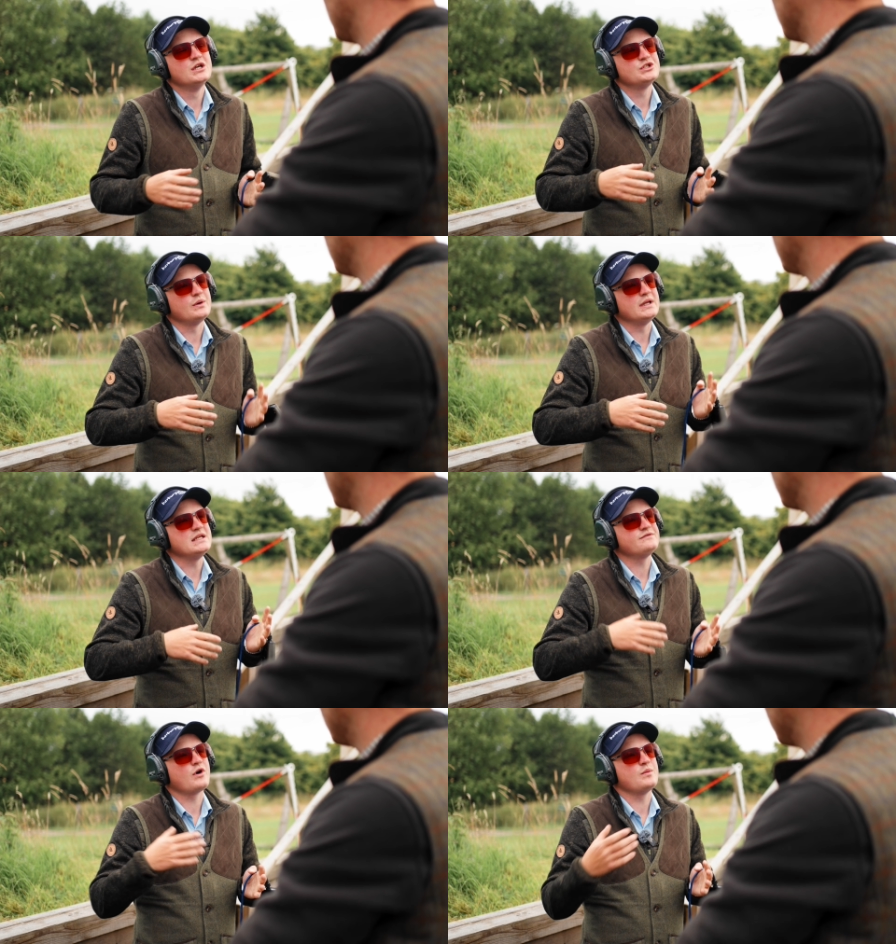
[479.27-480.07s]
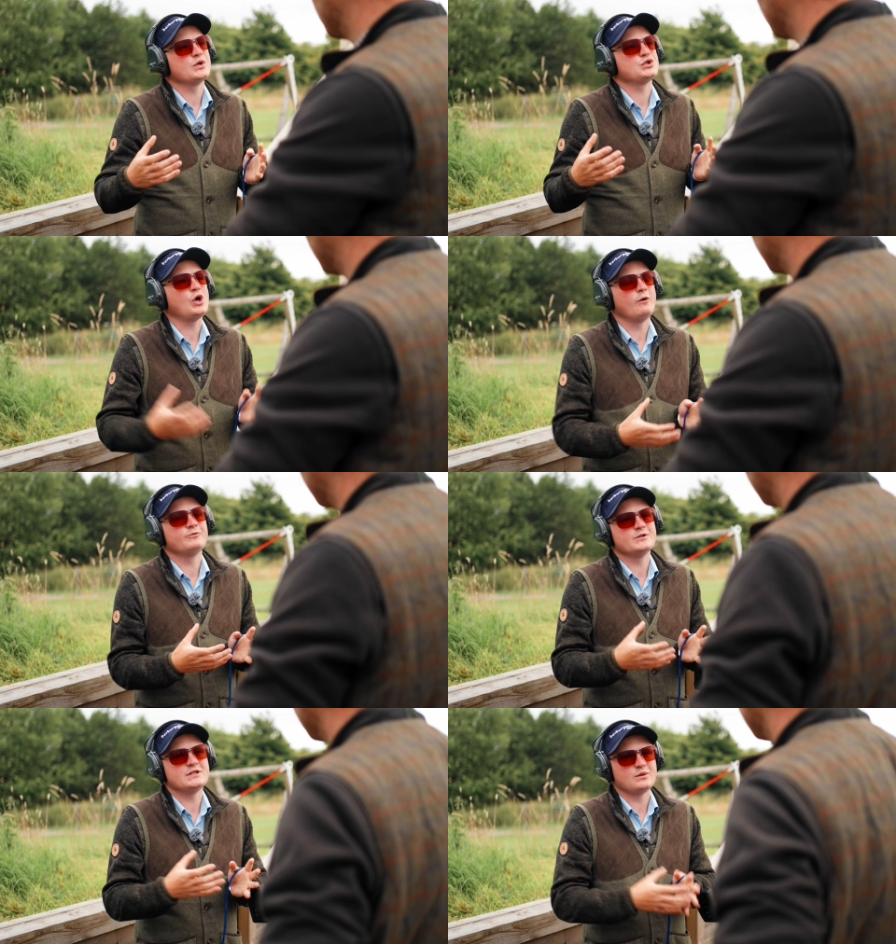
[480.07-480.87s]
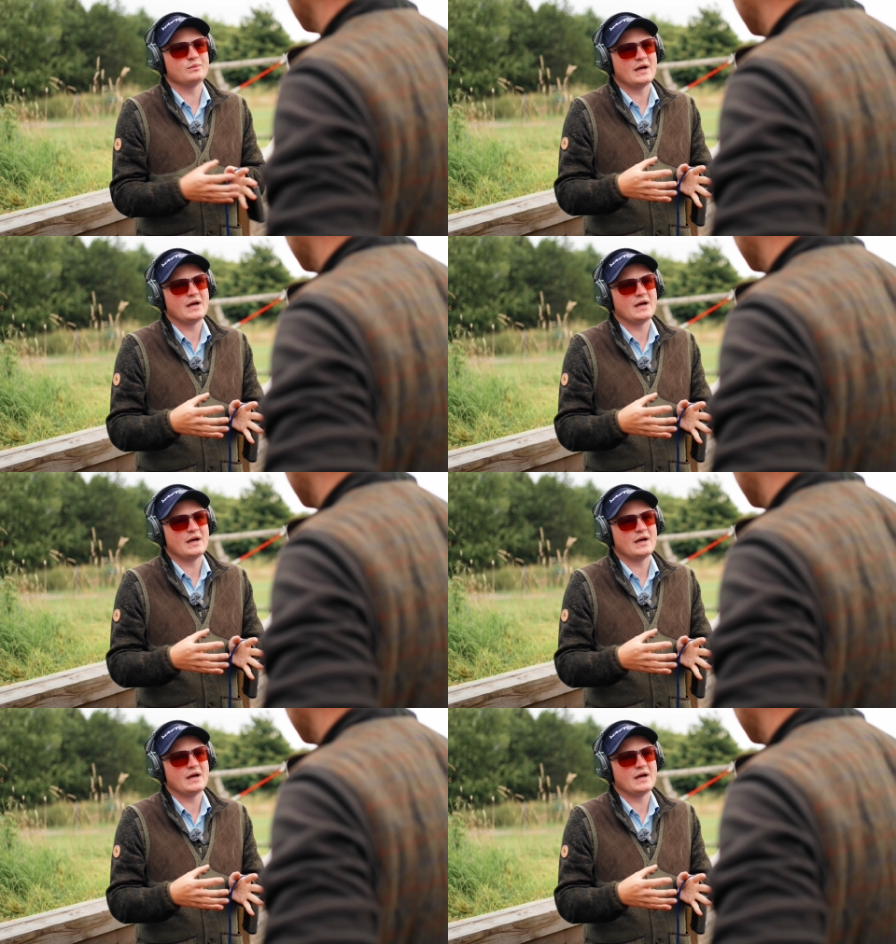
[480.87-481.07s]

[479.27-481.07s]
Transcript: So it is very much a confidence thing,